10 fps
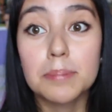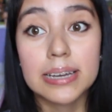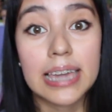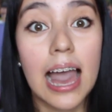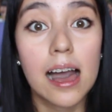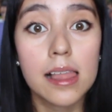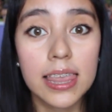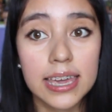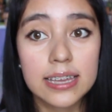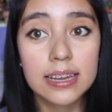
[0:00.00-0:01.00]
But yeah,
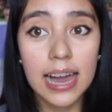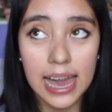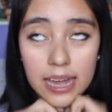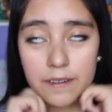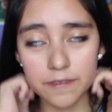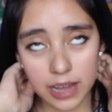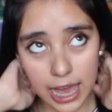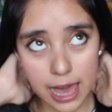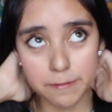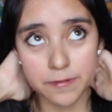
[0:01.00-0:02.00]
I
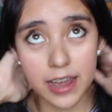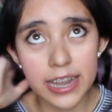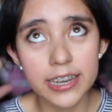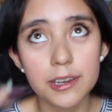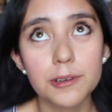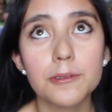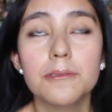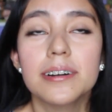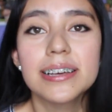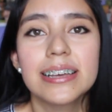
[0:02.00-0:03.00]
have a friend
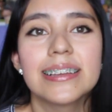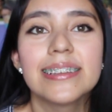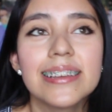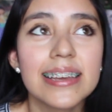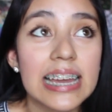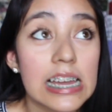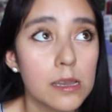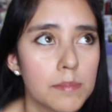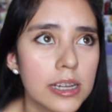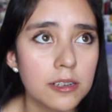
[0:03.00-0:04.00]
who
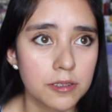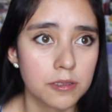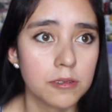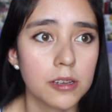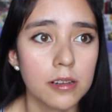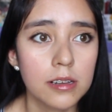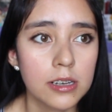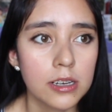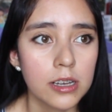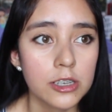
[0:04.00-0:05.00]
in middle school,
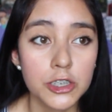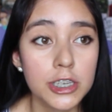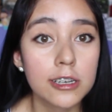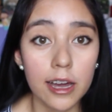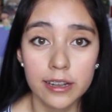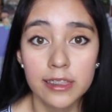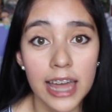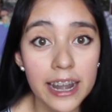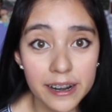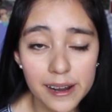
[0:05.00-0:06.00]
she got a
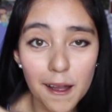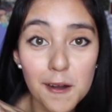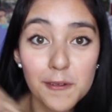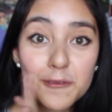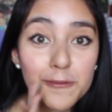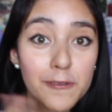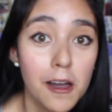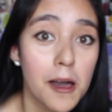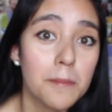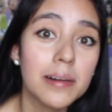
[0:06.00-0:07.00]
letter
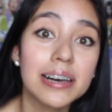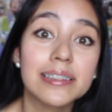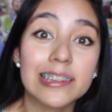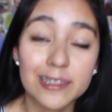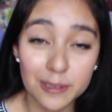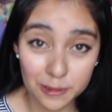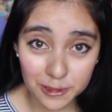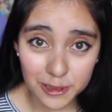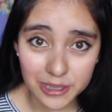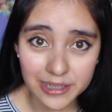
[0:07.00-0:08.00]
from the
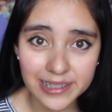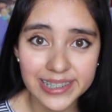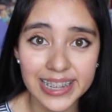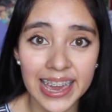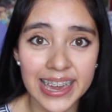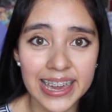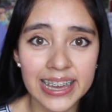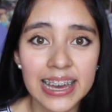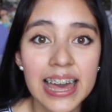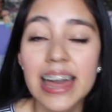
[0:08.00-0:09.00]
school
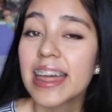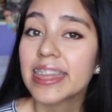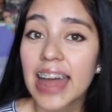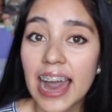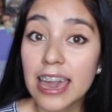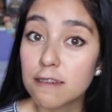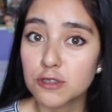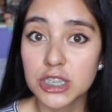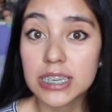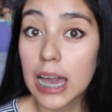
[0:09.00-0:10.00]
saying that
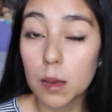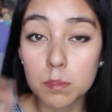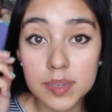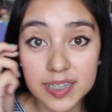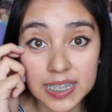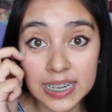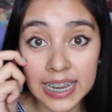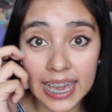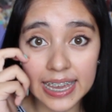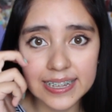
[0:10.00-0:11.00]
if she kept missing
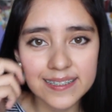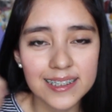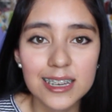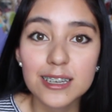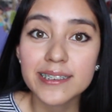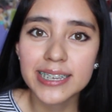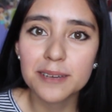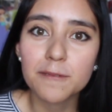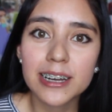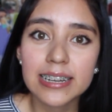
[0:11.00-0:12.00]
days,
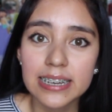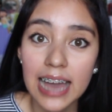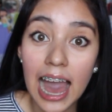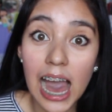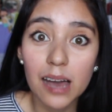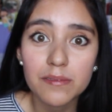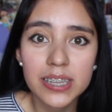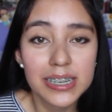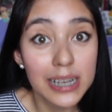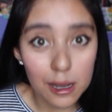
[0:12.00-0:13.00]
she would have
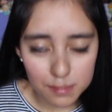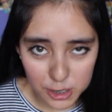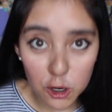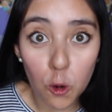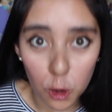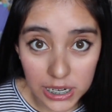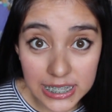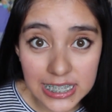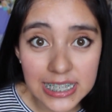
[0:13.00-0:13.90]
to come to court.